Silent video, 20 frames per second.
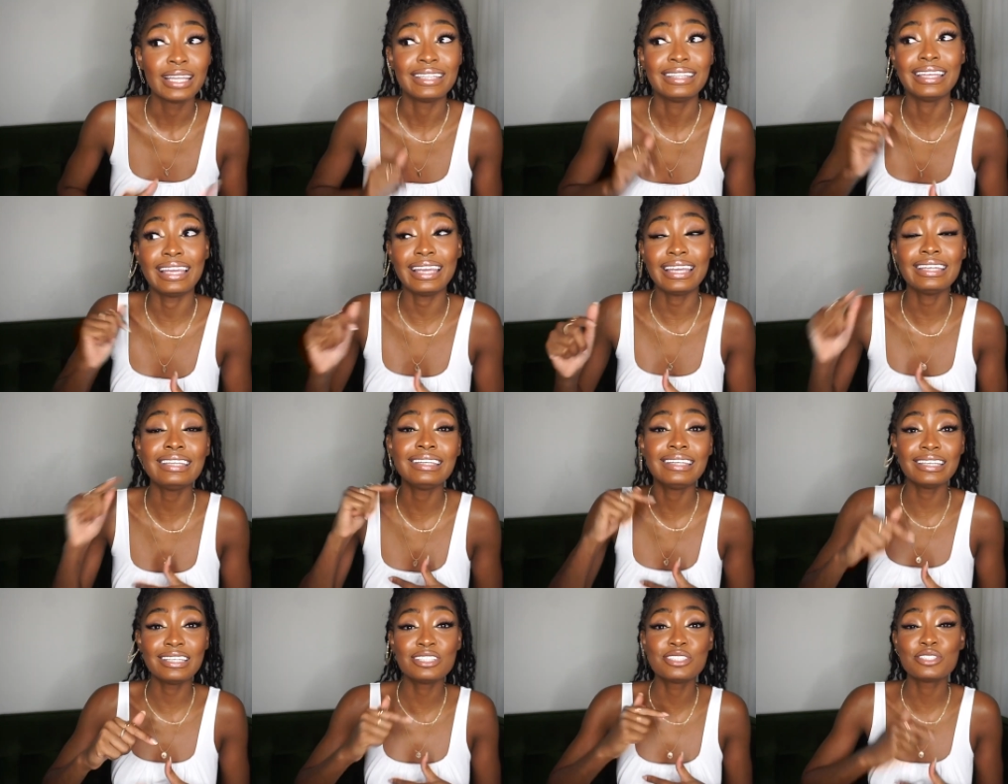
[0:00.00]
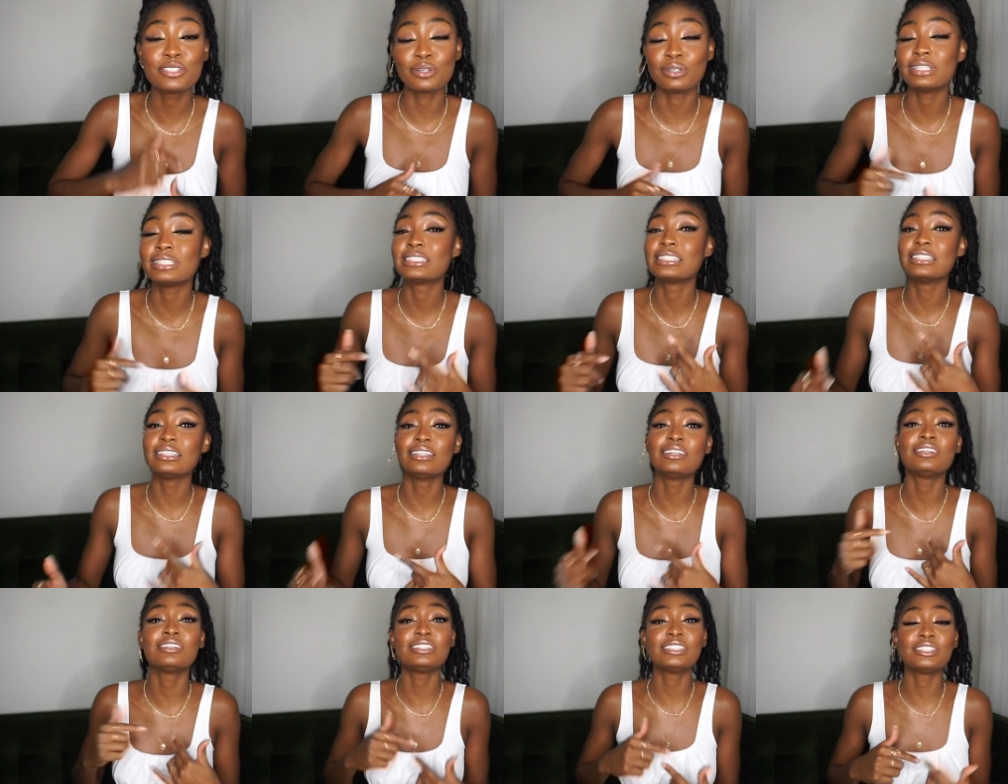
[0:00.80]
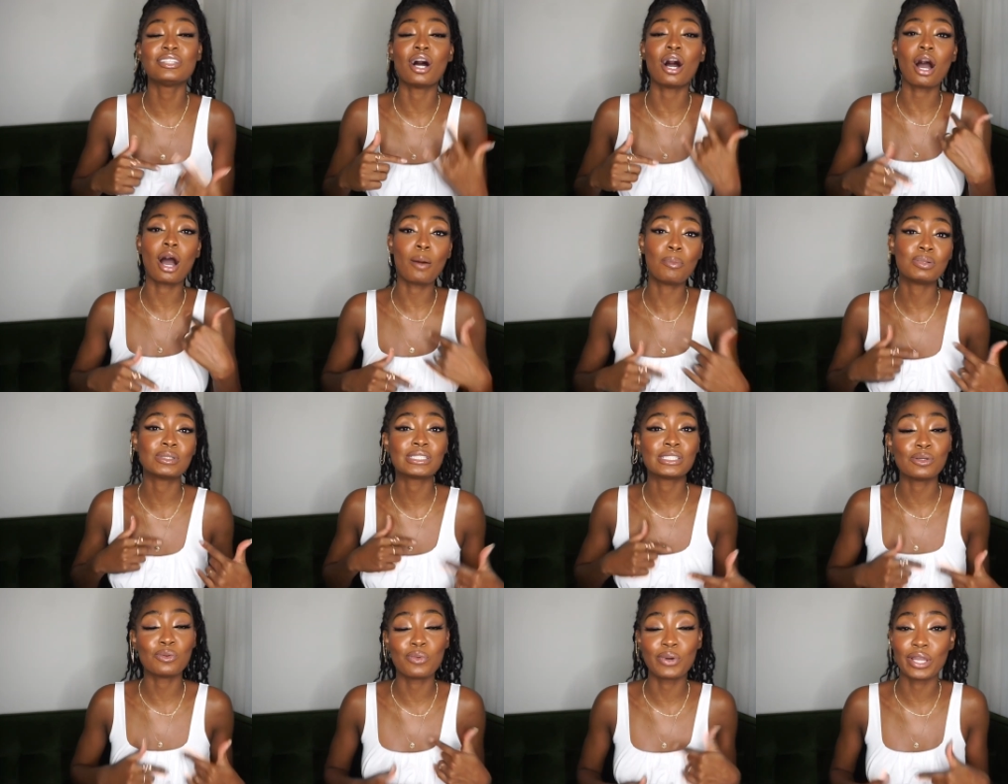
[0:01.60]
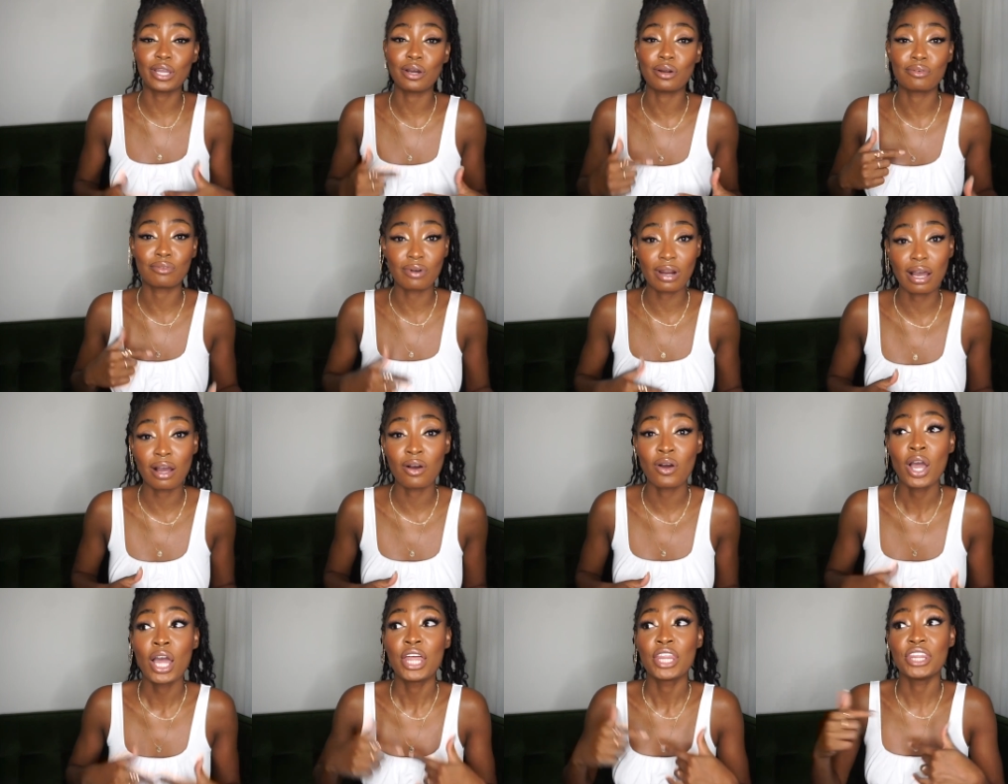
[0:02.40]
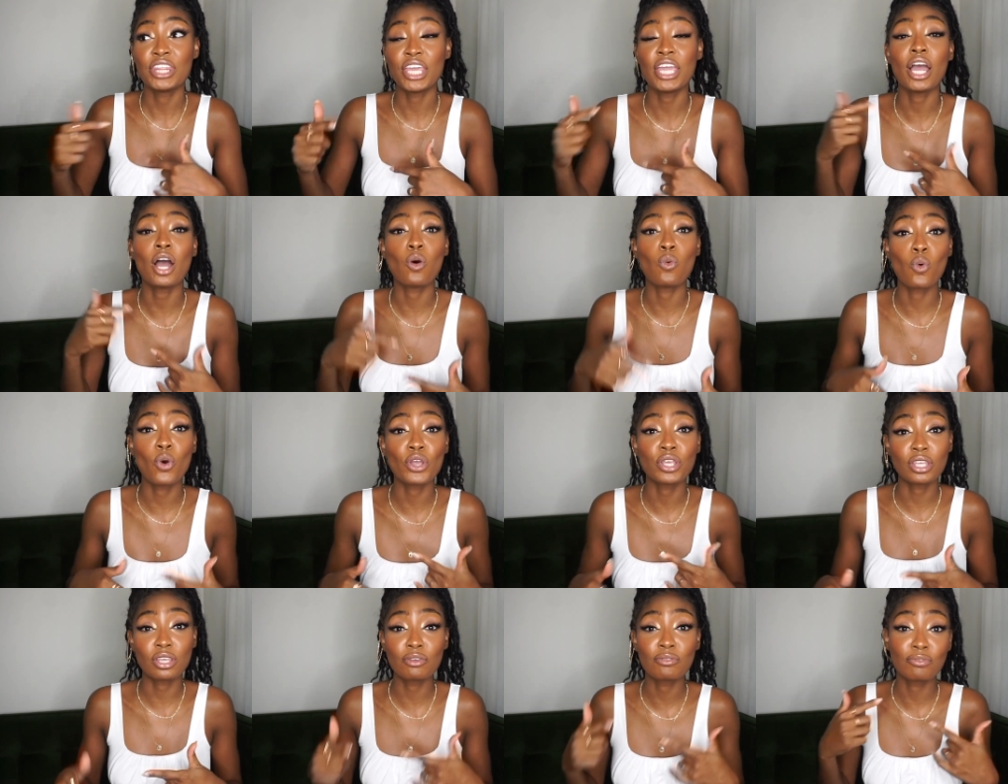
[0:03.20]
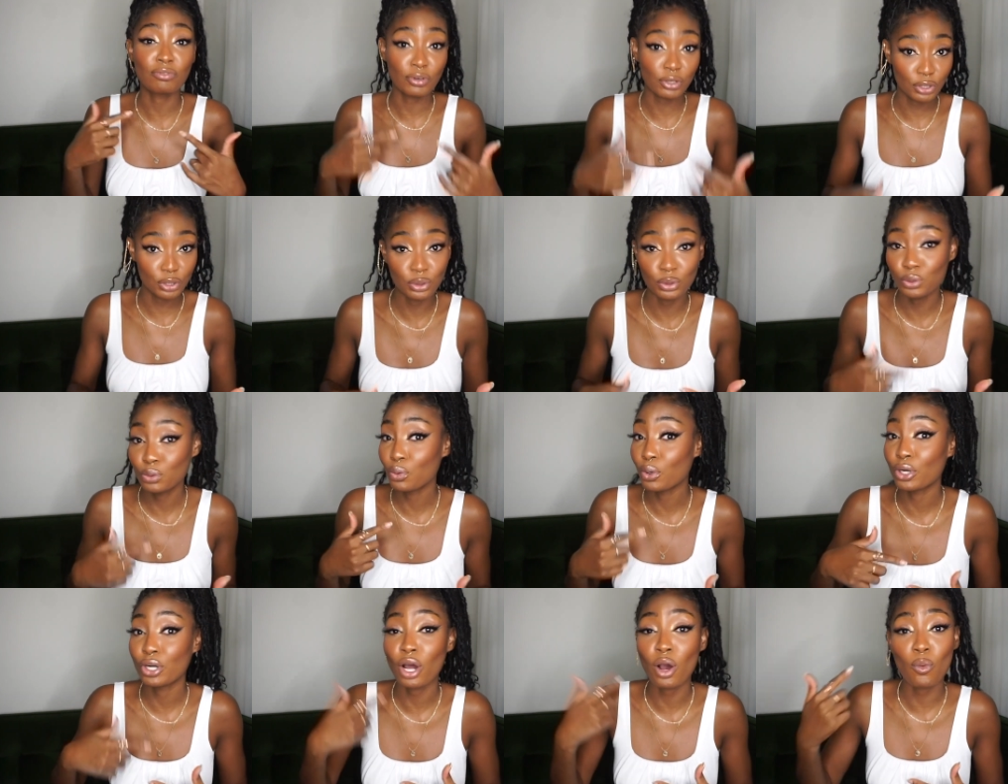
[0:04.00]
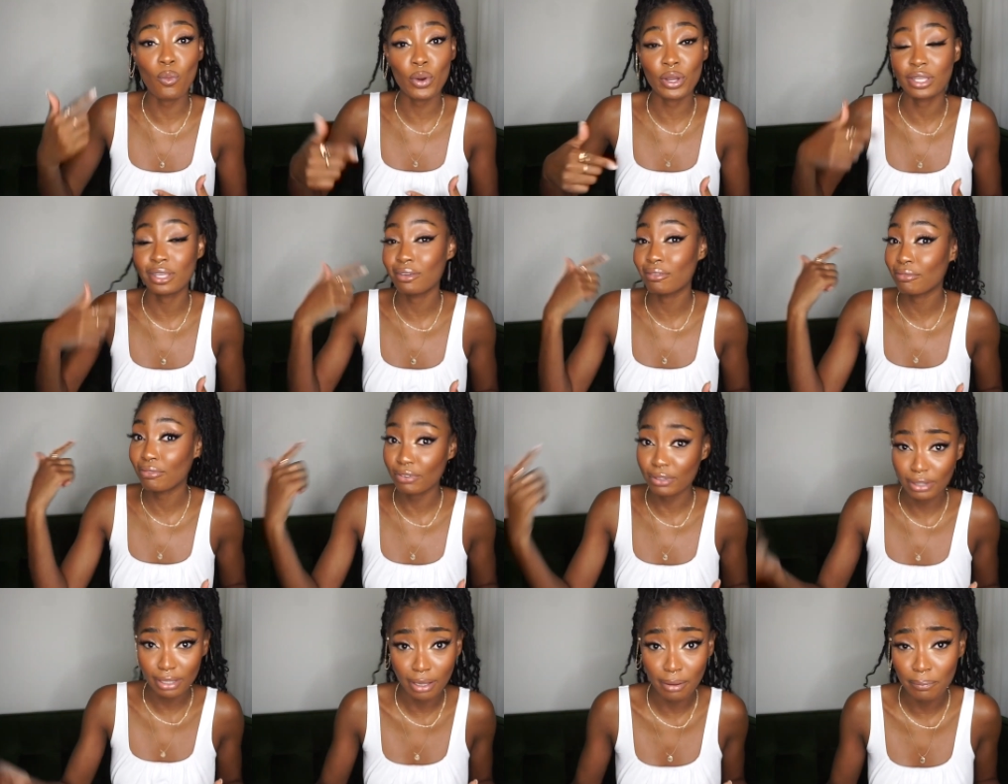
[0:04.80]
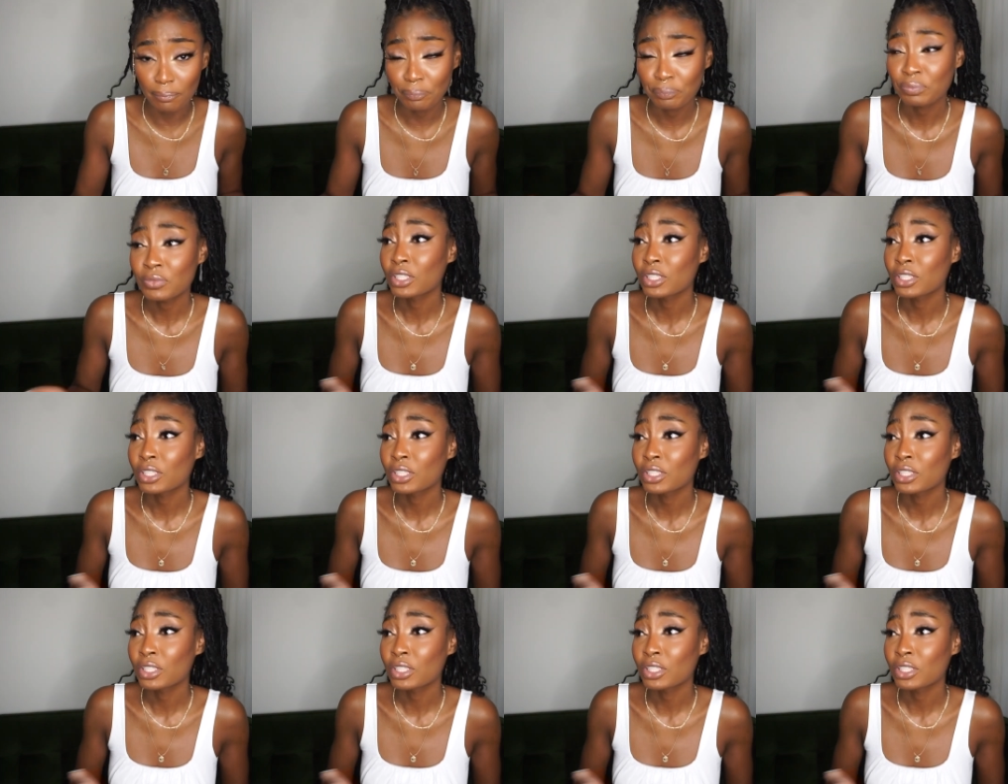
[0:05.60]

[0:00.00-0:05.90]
They need you. It's literally the opposite way around. They are working for you. You are not working for them.